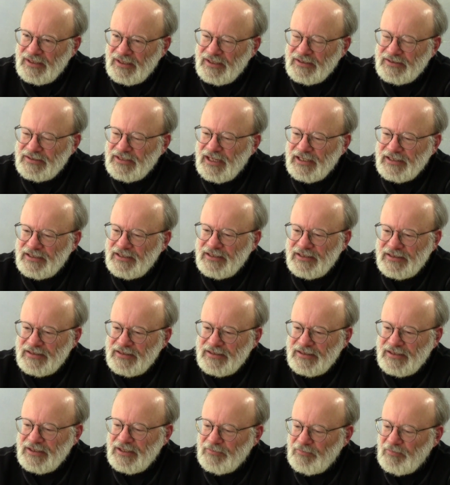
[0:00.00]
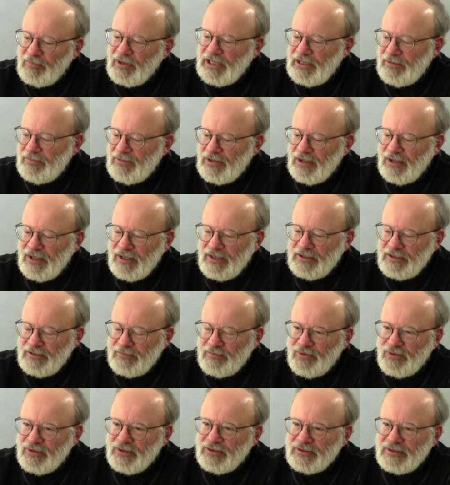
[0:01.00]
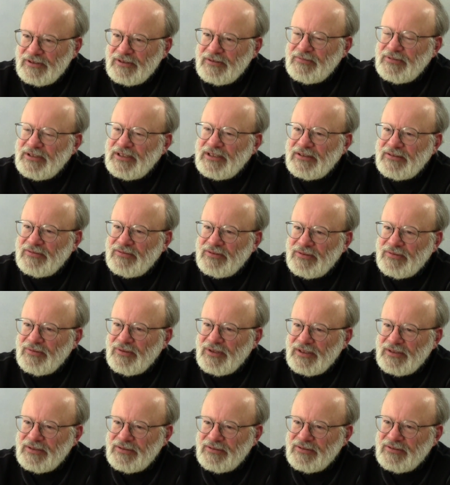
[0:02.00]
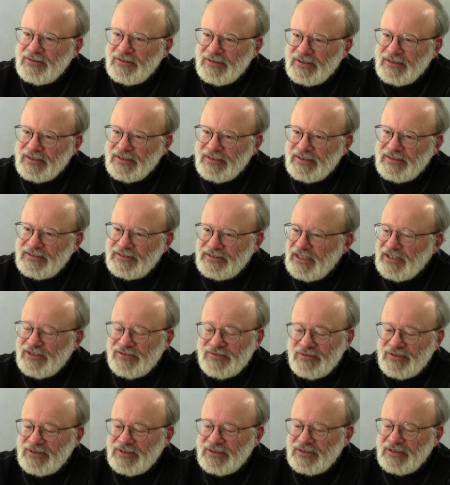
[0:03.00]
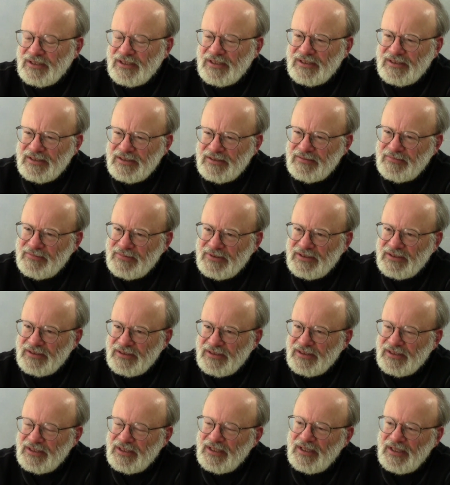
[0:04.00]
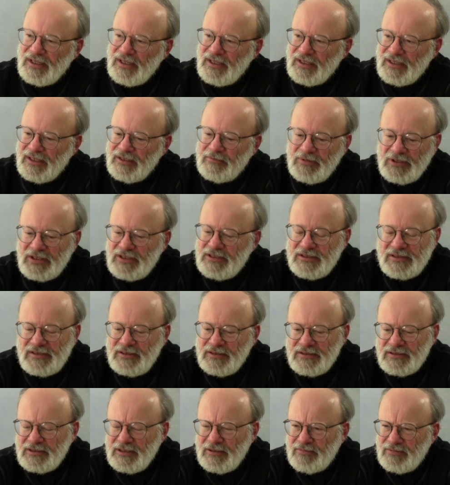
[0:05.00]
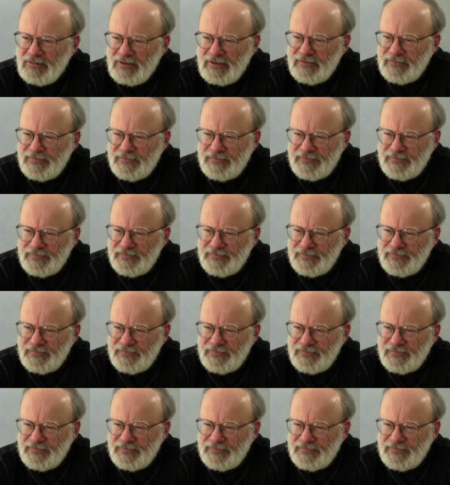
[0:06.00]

And it's not, you can blame it all on the abortion debate if you want to, because that's where it started, but it's still separate.